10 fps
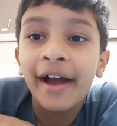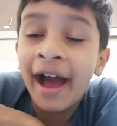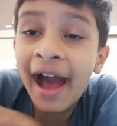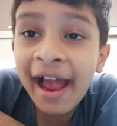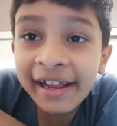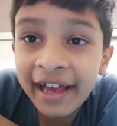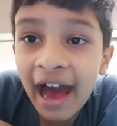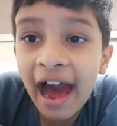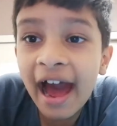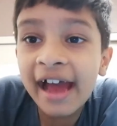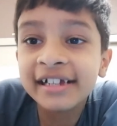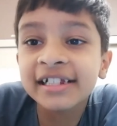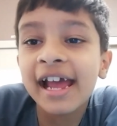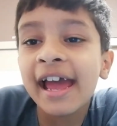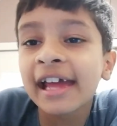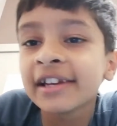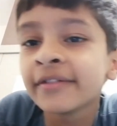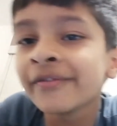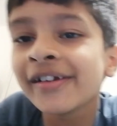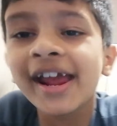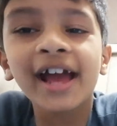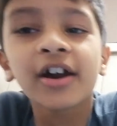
Hi guys, and we are